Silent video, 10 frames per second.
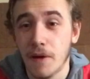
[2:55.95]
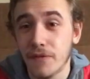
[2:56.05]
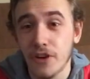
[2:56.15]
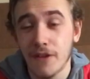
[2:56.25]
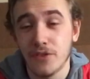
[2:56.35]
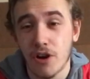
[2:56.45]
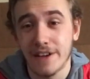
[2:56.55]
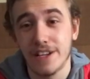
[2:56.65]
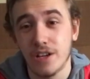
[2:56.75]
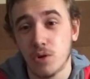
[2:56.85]
If you have no
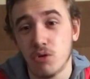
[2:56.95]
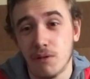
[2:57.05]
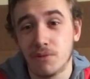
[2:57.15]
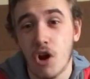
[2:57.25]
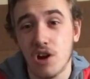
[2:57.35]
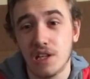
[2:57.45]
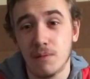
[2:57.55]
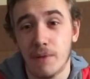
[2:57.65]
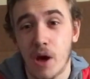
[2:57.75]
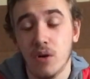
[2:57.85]
idea who I'm talking
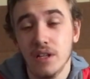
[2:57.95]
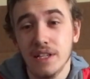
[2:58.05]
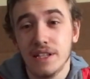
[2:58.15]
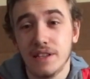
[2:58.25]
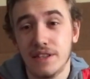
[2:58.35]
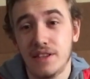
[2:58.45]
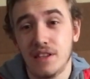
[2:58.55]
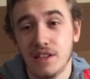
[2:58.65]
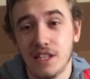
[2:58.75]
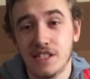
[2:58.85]
about,
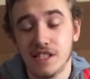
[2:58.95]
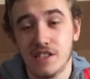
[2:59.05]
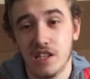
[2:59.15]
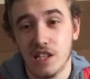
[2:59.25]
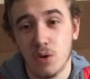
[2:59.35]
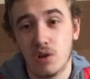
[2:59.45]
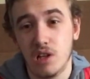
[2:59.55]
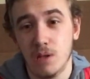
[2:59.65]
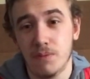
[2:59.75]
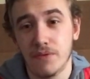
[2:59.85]
this is a little
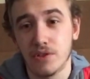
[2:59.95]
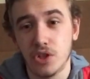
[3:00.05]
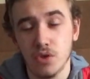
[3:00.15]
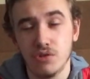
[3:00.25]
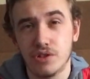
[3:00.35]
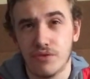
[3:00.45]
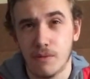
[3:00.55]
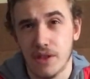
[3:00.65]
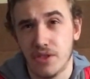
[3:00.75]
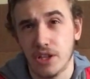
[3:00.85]
clip of Goose from,
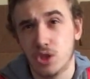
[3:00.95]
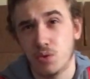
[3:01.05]
I think,